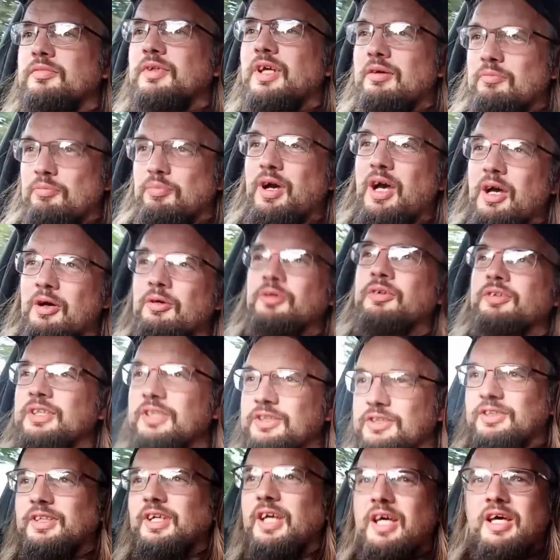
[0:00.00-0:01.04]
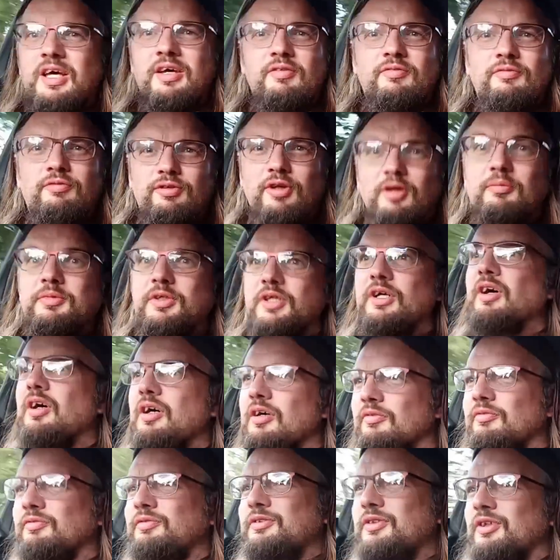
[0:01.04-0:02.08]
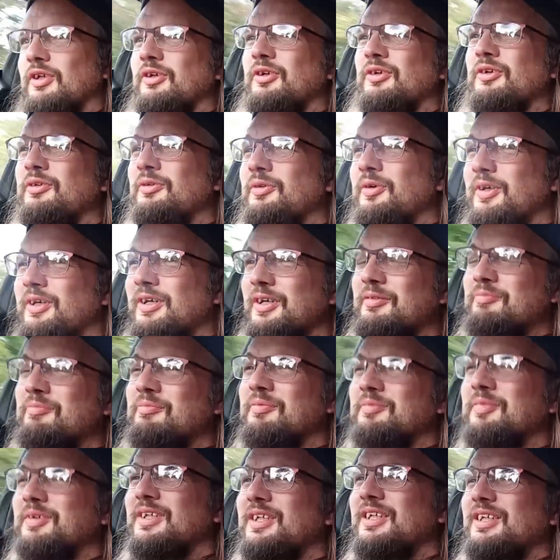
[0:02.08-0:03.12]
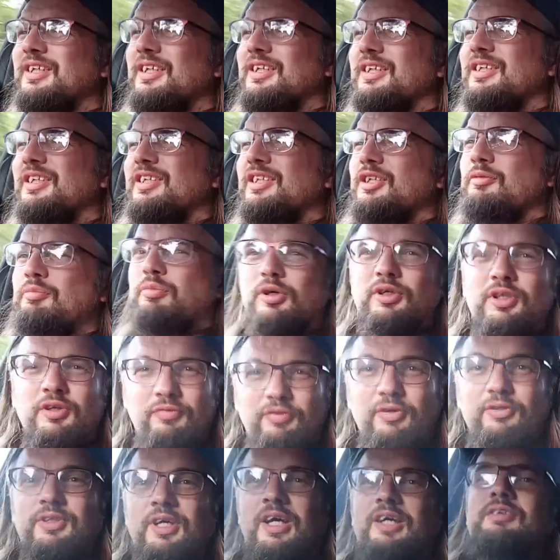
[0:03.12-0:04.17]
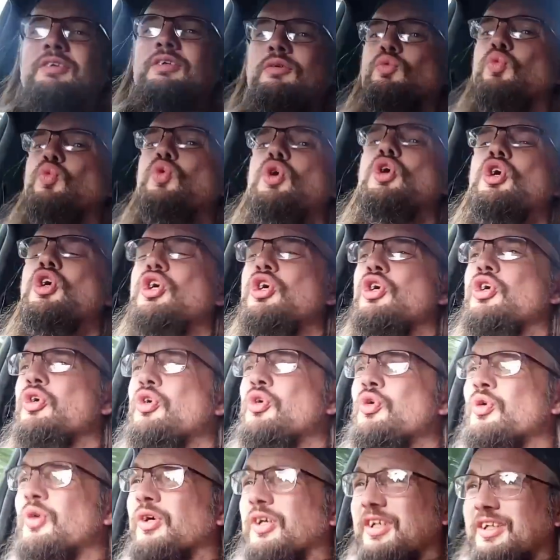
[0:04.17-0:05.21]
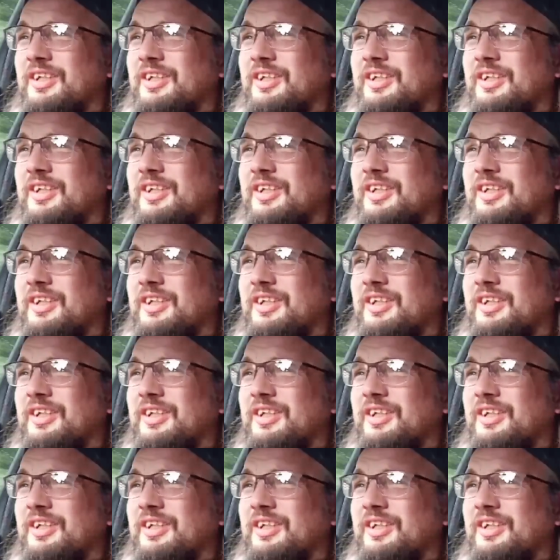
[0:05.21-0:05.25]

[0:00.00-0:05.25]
That power is there from the off, so you put your foot down and woohoo!